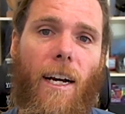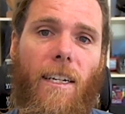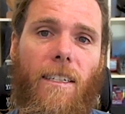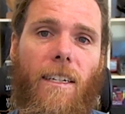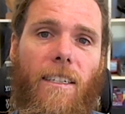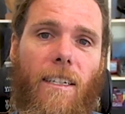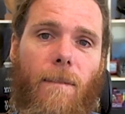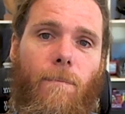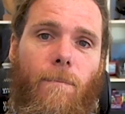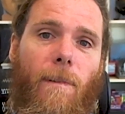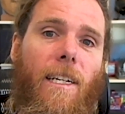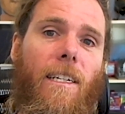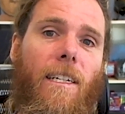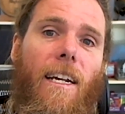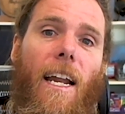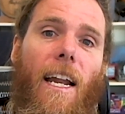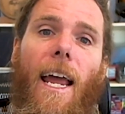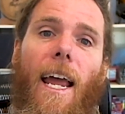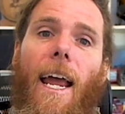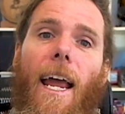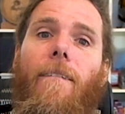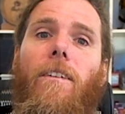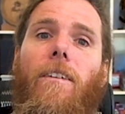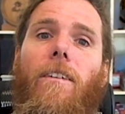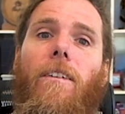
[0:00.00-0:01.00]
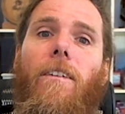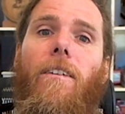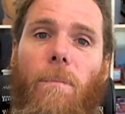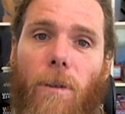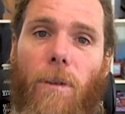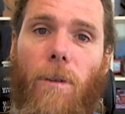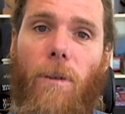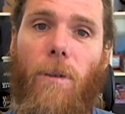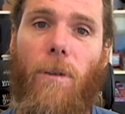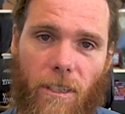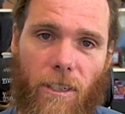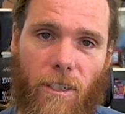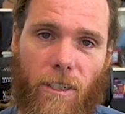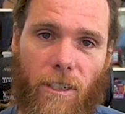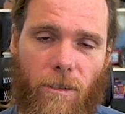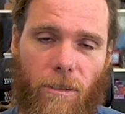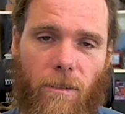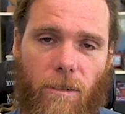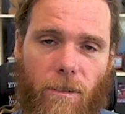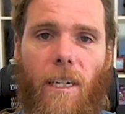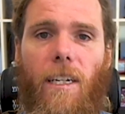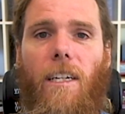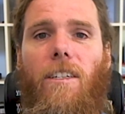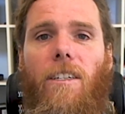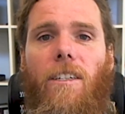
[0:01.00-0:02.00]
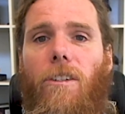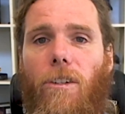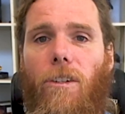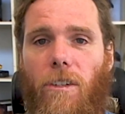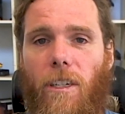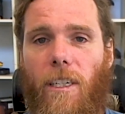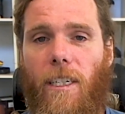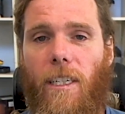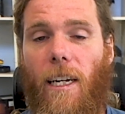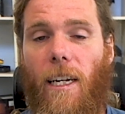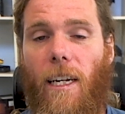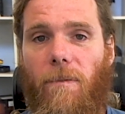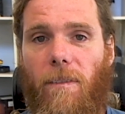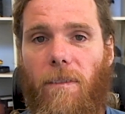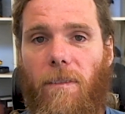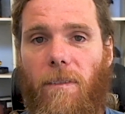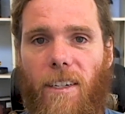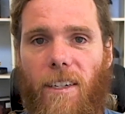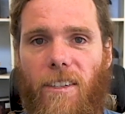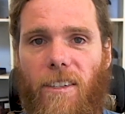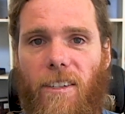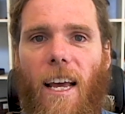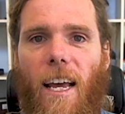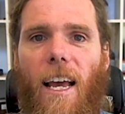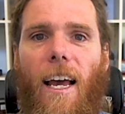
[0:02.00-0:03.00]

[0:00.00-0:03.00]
doesn't mean that every other person in the street isn't using Netflix